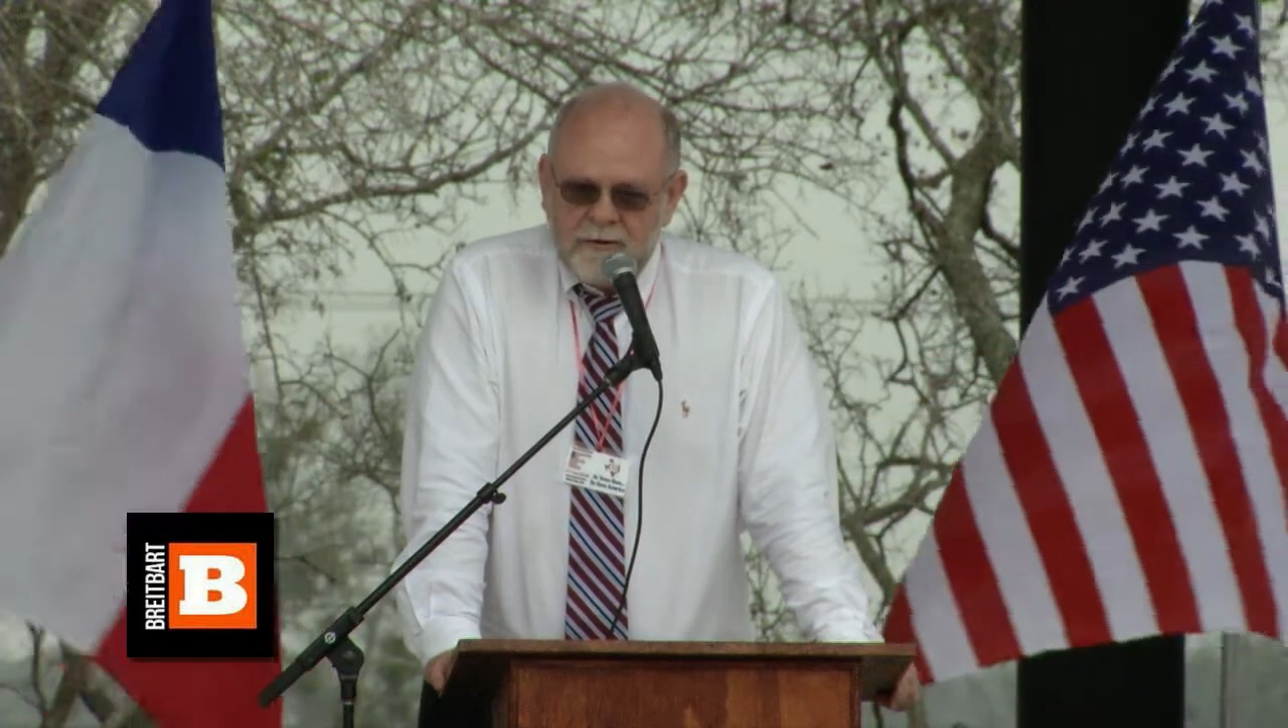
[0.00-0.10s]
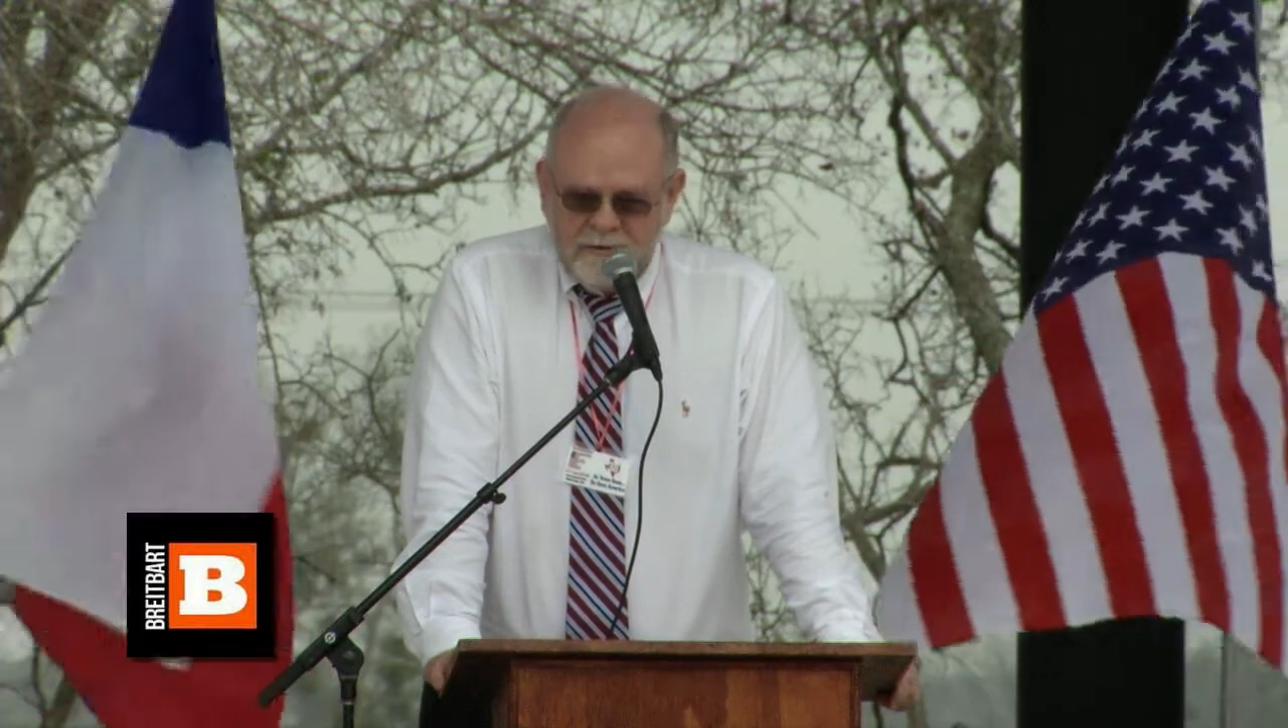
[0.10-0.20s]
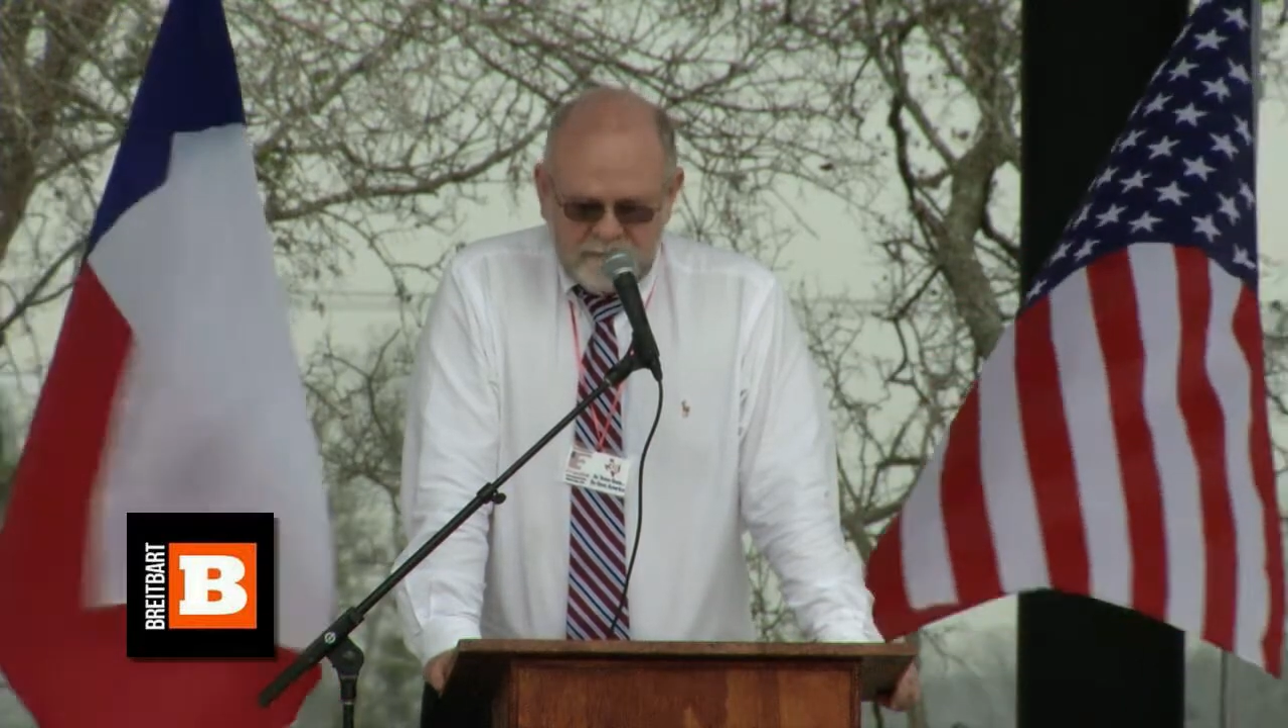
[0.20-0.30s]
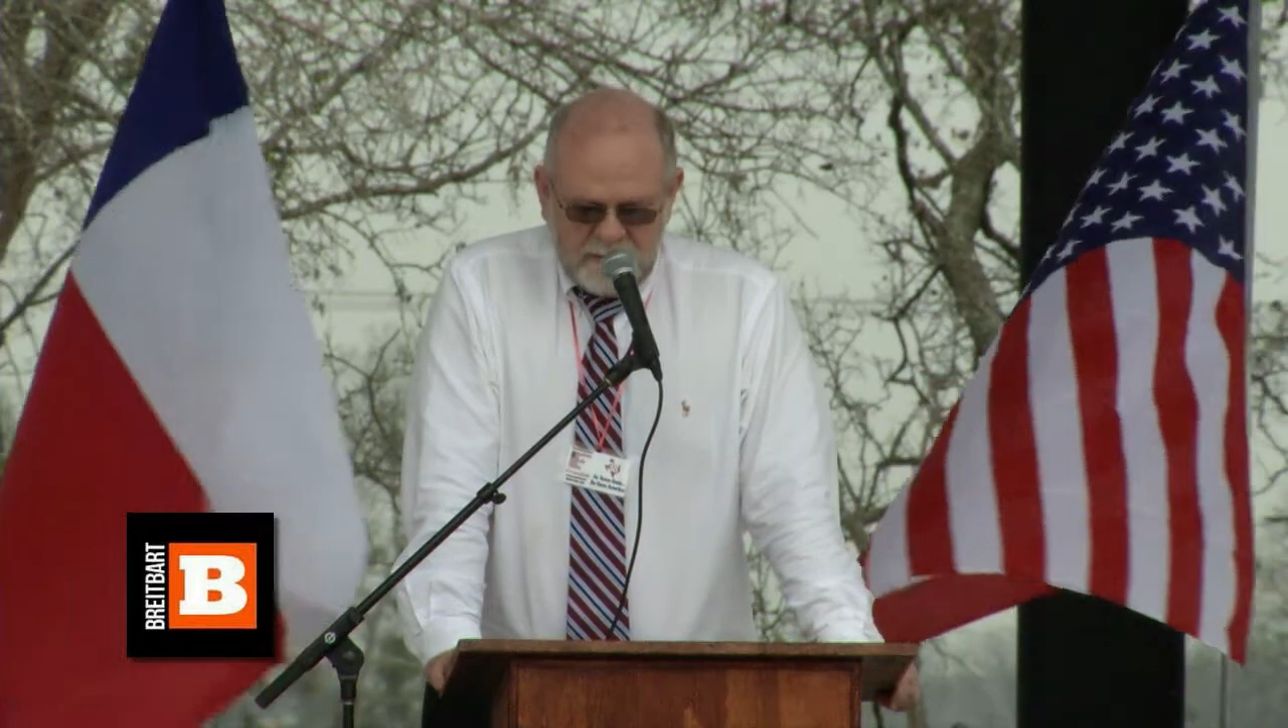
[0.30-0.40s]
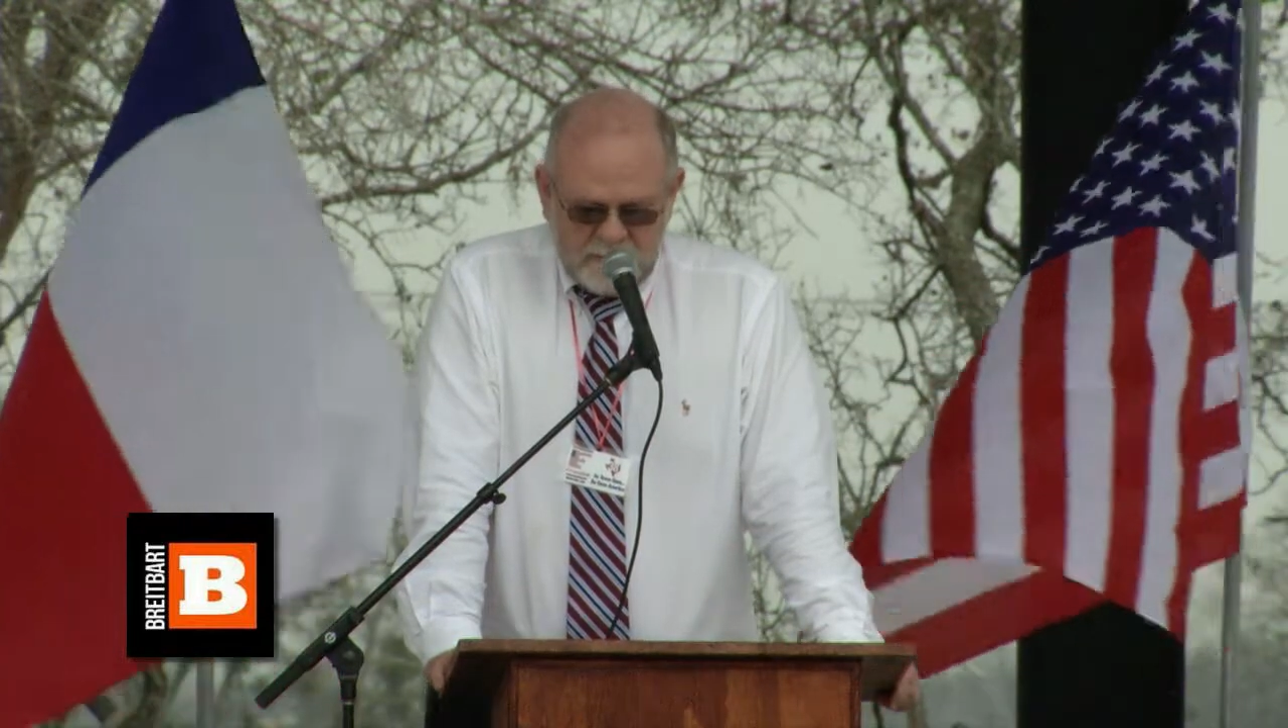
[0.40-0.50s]

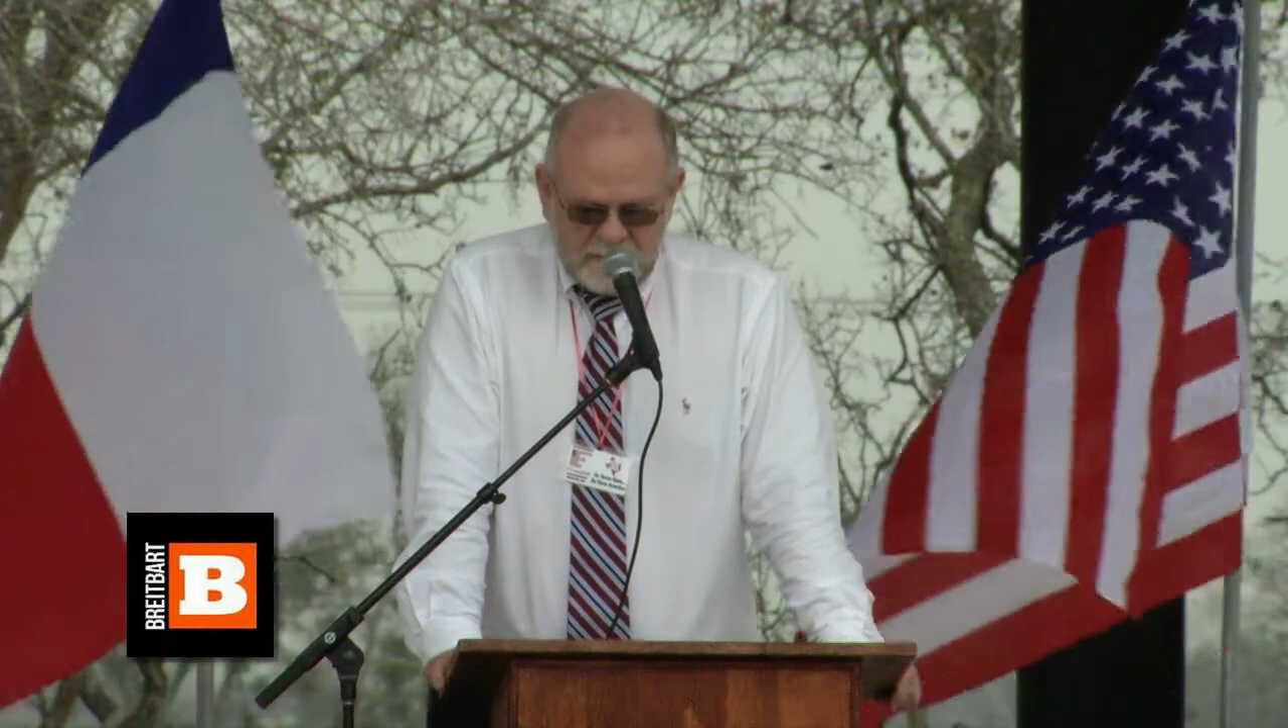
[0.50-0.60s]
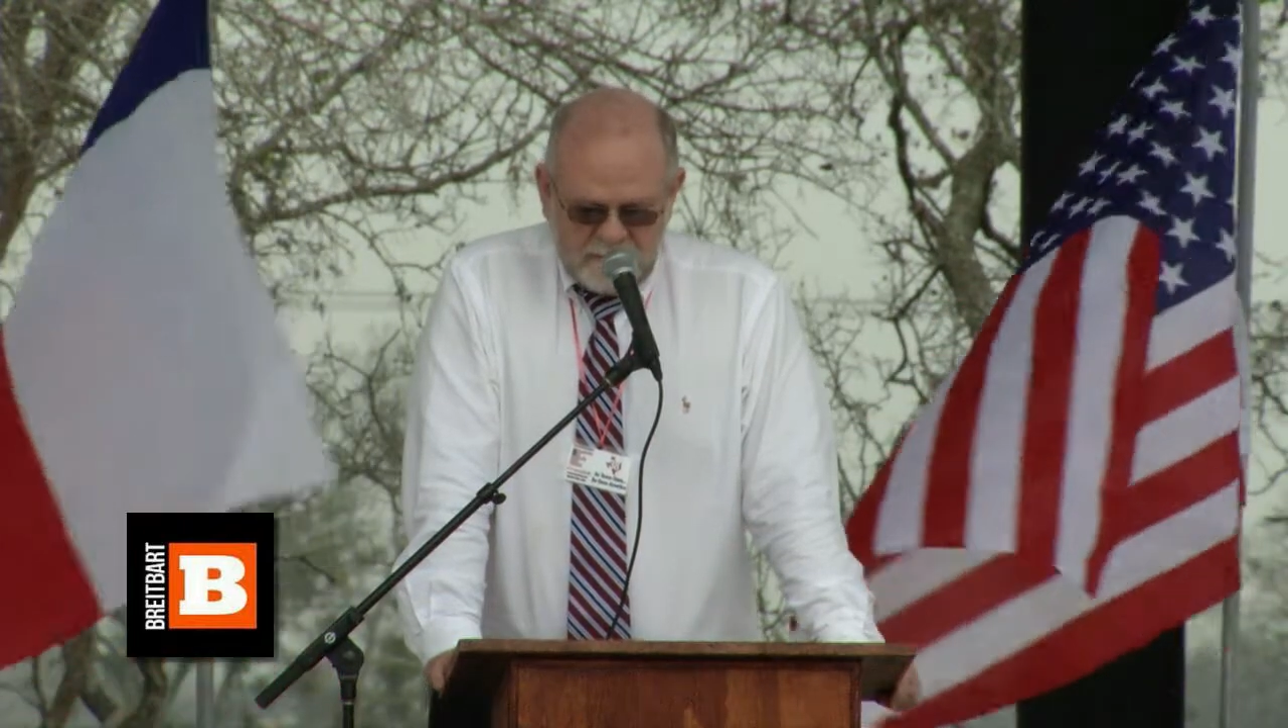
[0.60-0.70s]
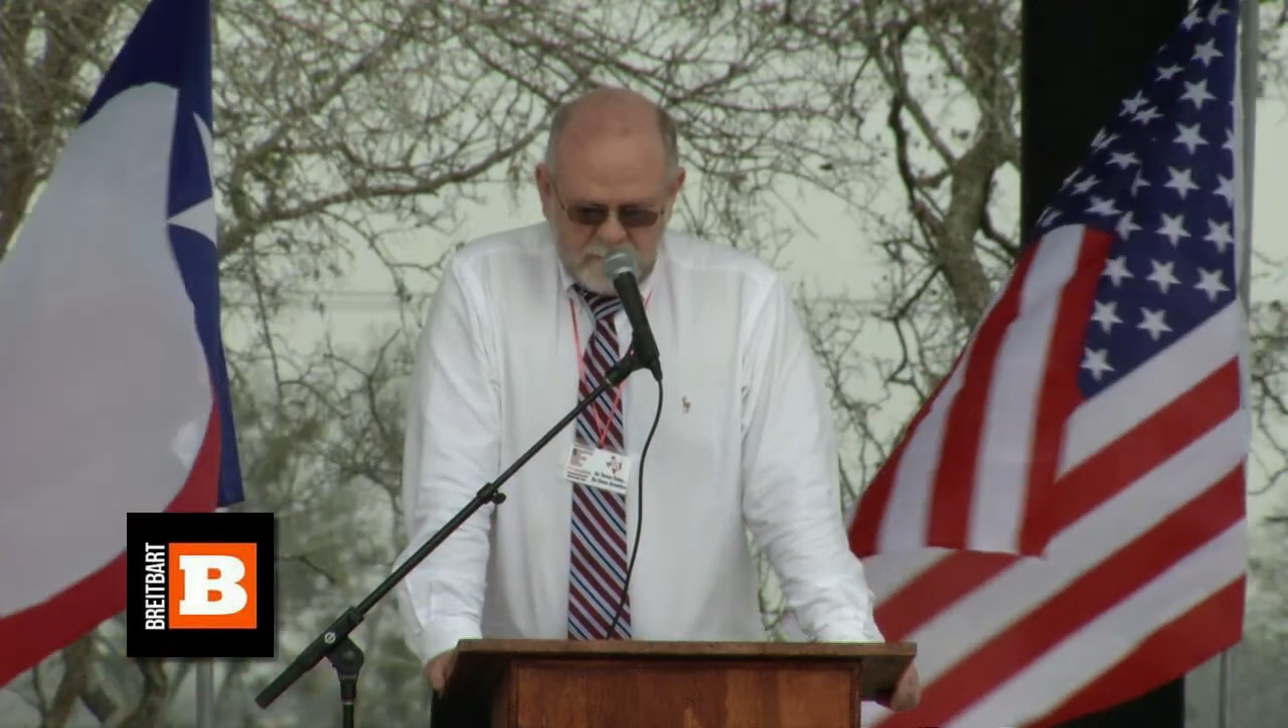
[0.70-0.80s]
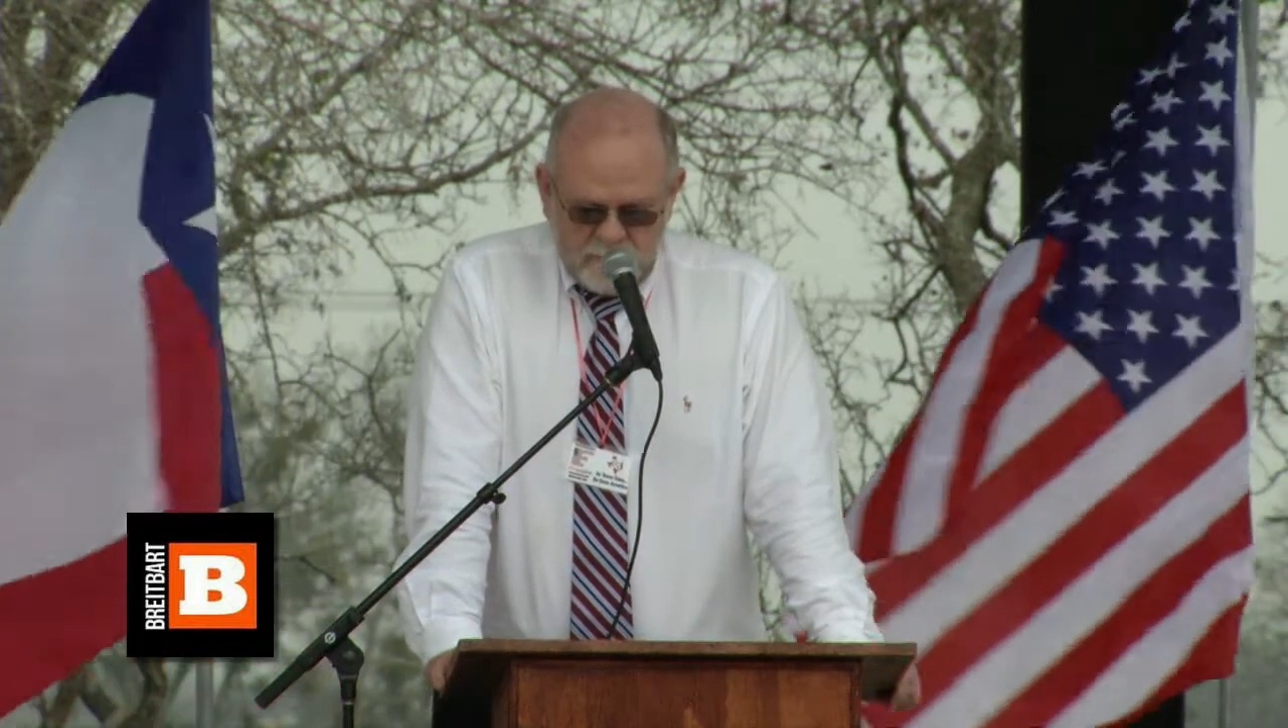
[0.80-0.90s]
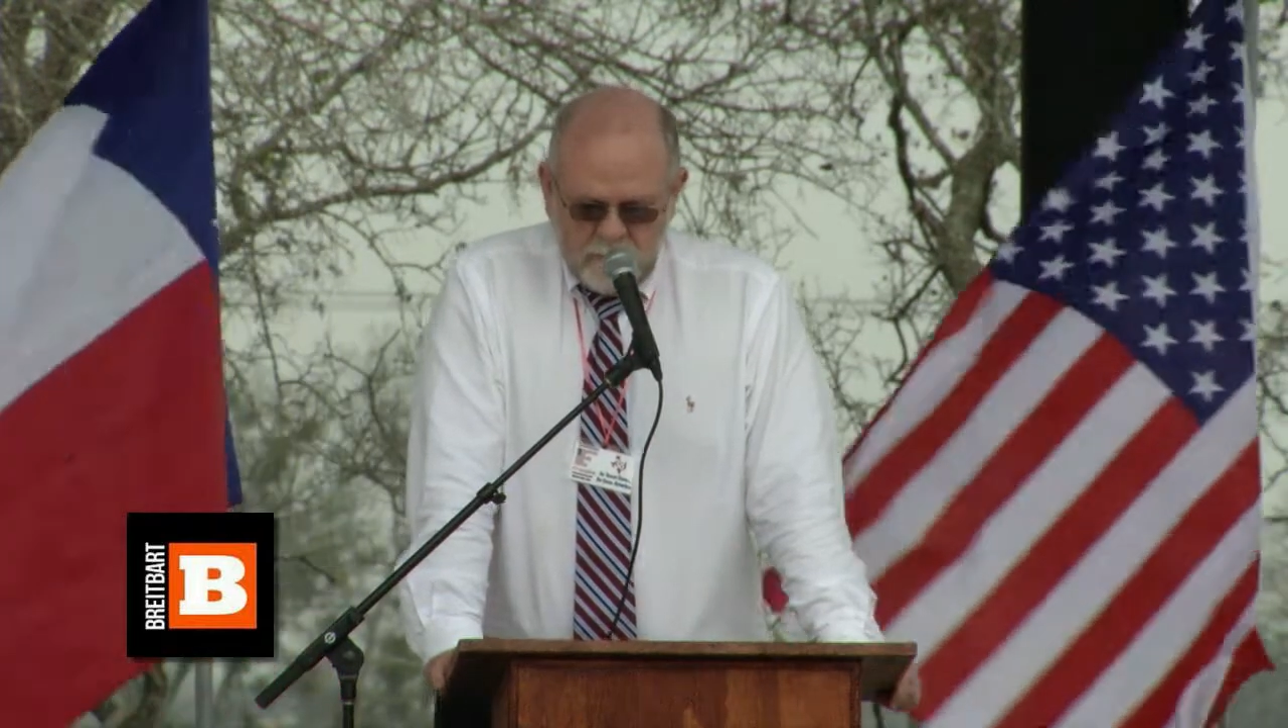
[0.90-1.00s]
descendants